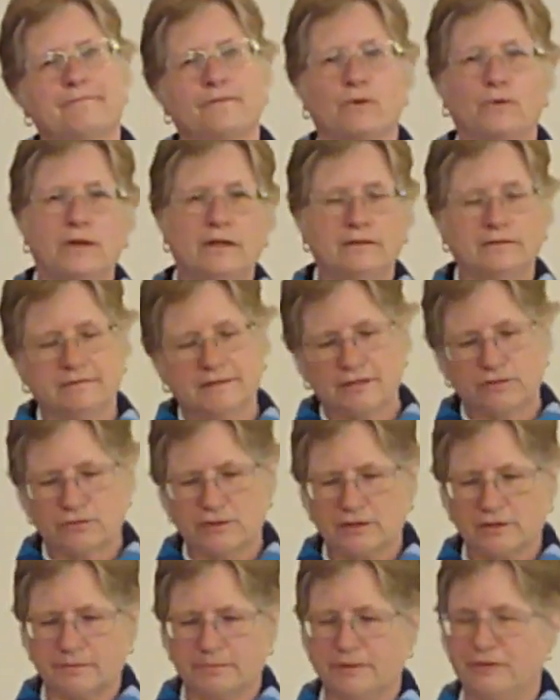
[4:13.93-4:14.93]
Um, this
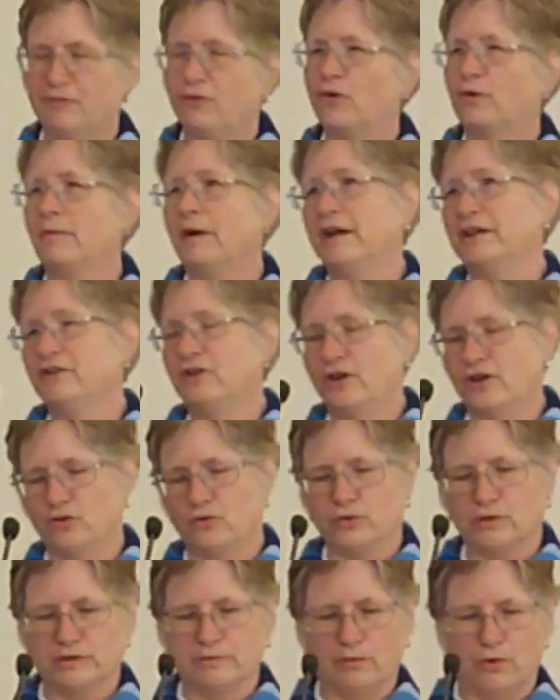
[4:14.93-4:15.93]
was before my daughter
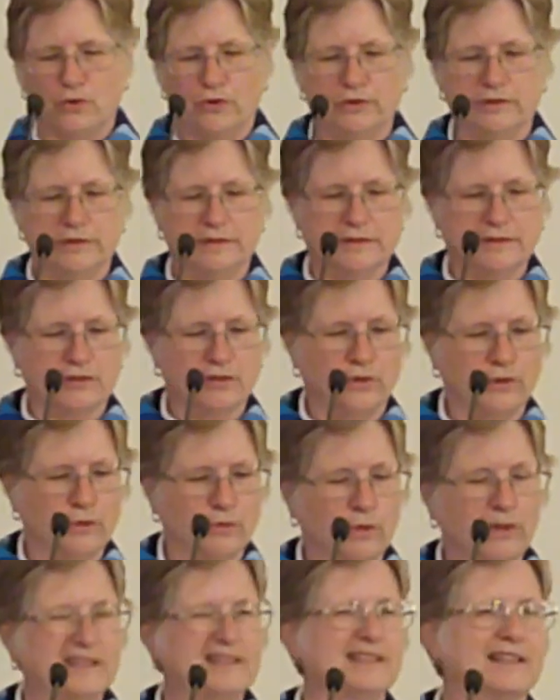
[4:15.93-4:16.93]
was born, and so in
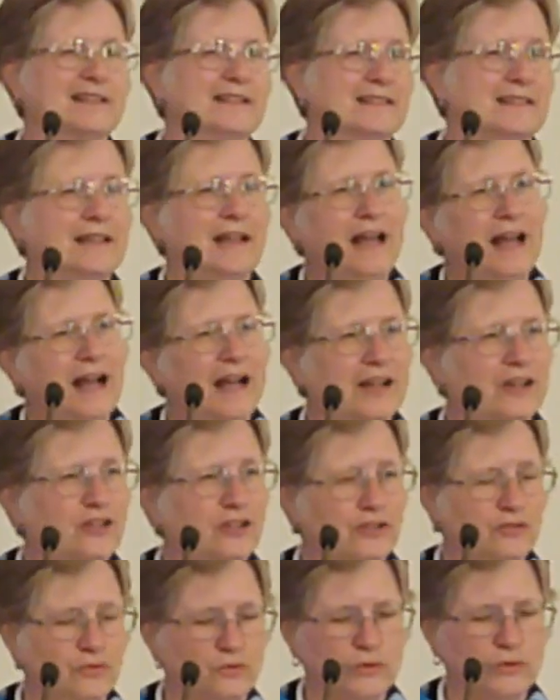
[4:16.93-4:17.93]
one sense, I
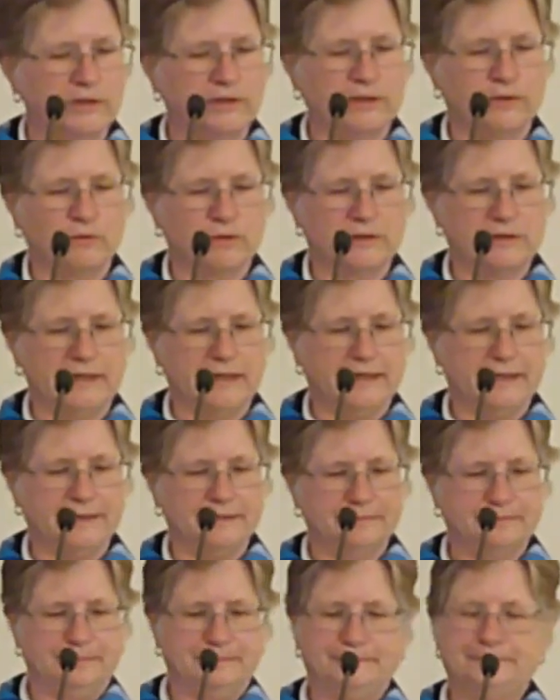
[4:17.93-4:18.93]
couldn't really
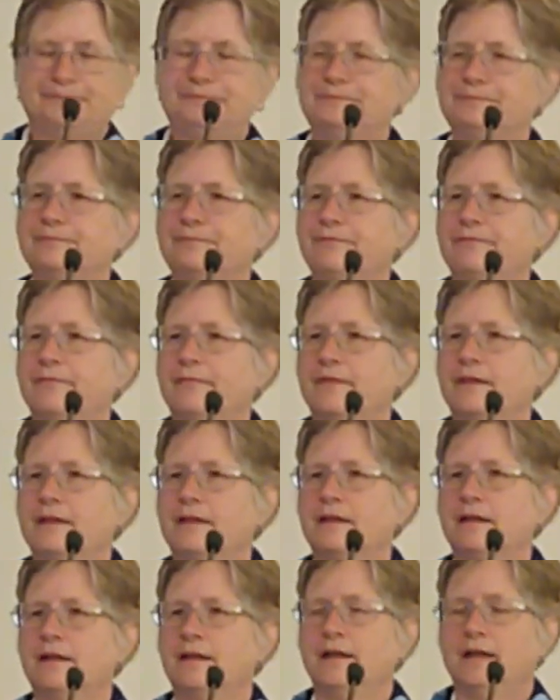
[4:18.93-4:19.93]
relate.
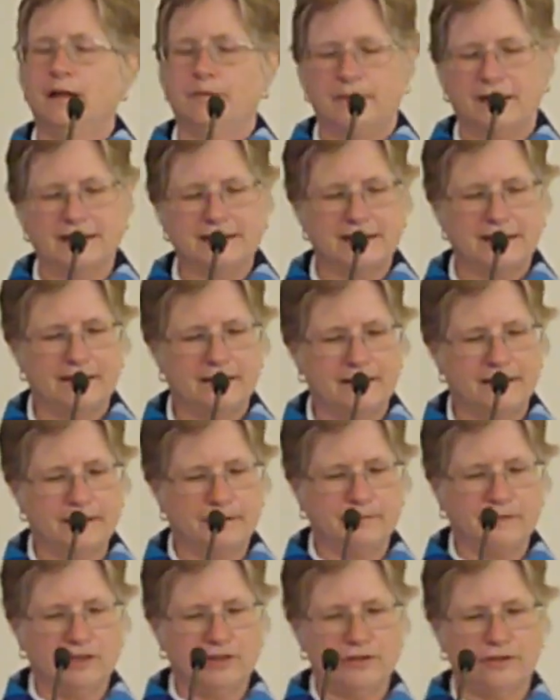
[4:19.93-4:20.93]
But I said to
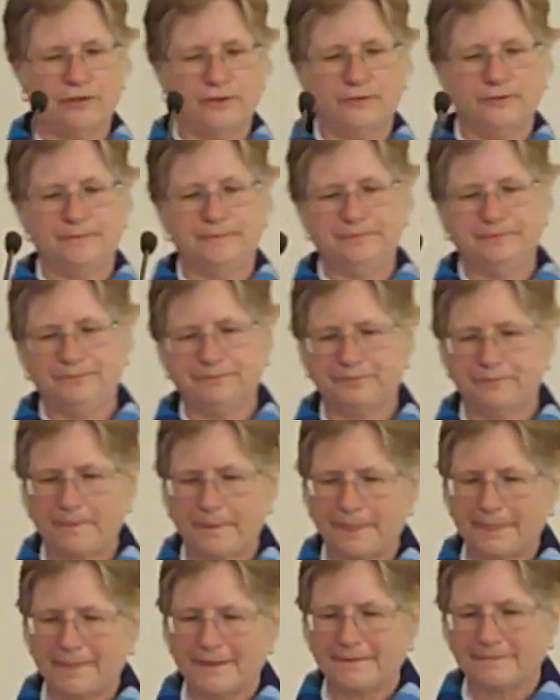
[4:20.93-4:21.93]
them, you know,
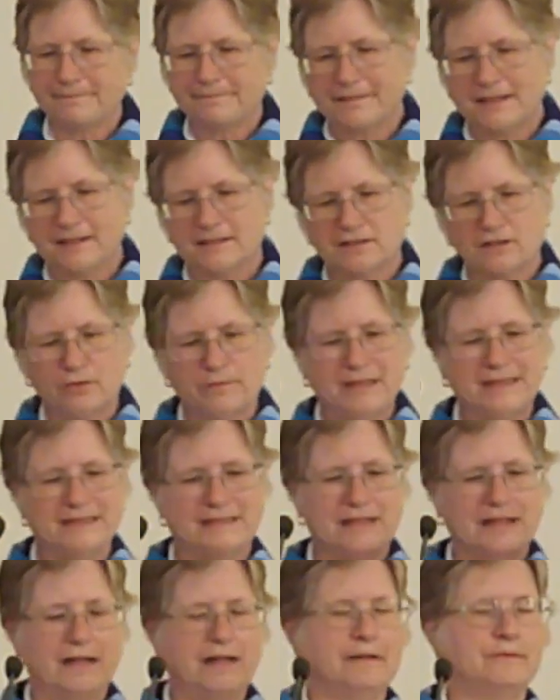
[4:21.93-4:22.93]
so many
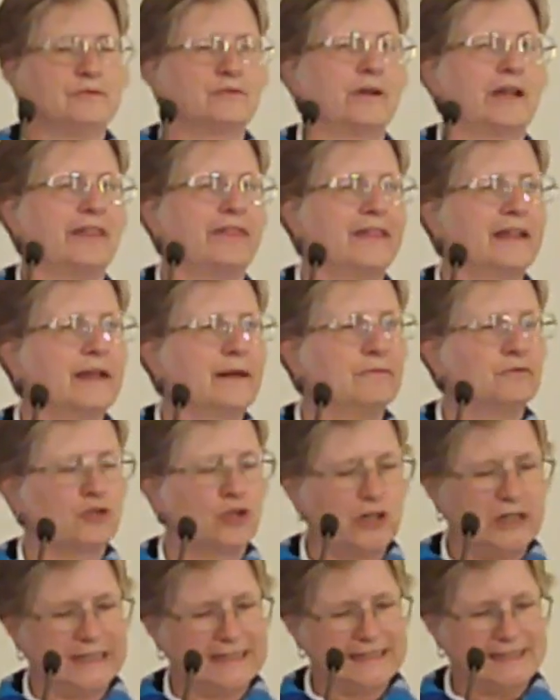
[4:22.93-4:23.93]
times when I think I'm
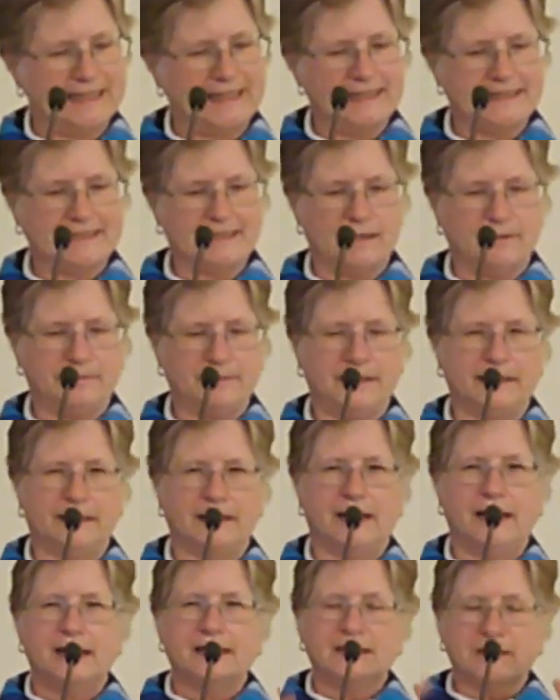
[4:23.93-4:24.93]
going to say
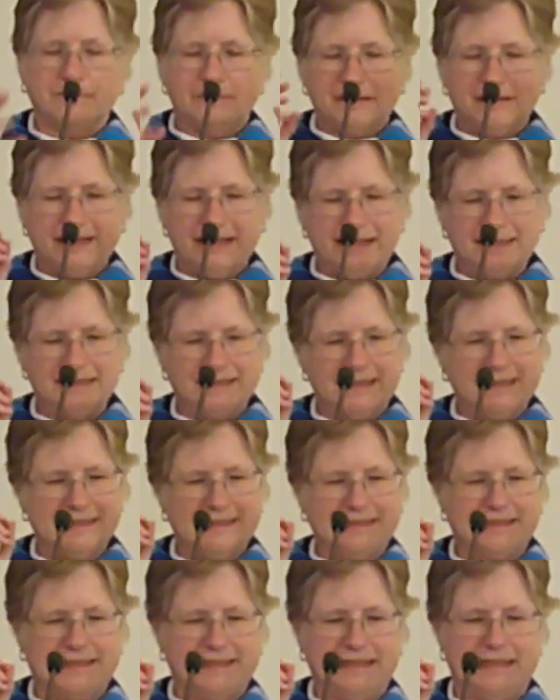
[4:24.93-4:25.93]
something, to plant
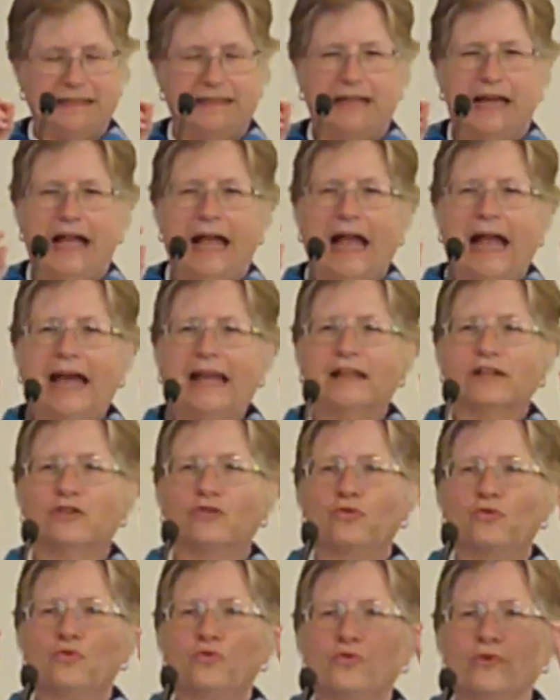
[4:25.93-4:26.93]
a seed, and
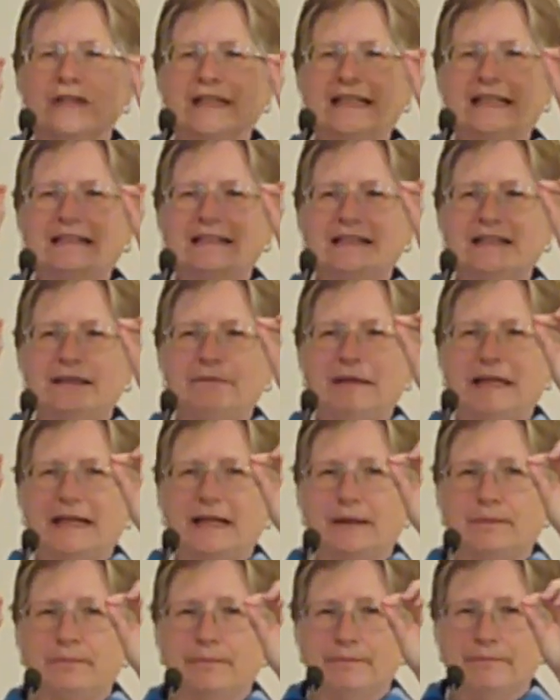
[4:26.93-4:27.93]
it'll really make
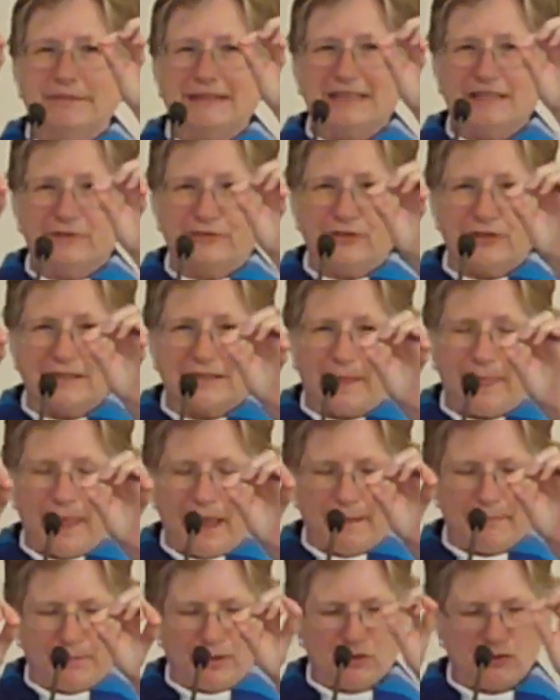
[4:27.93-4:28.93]
a difference in
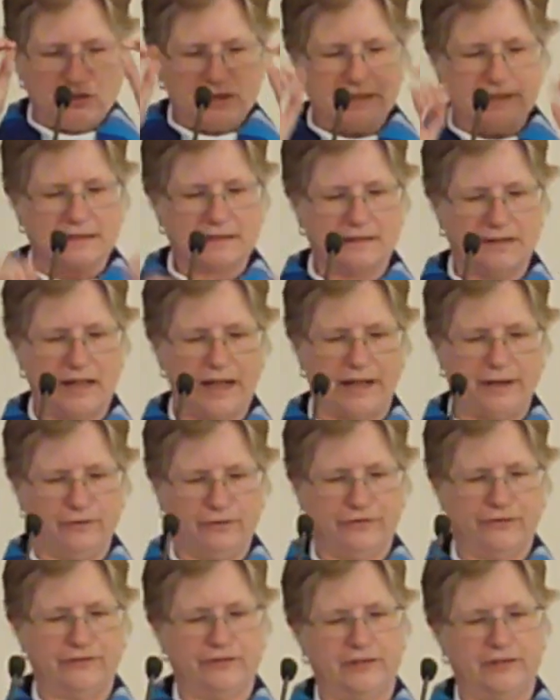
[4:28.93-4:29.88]
that person's life.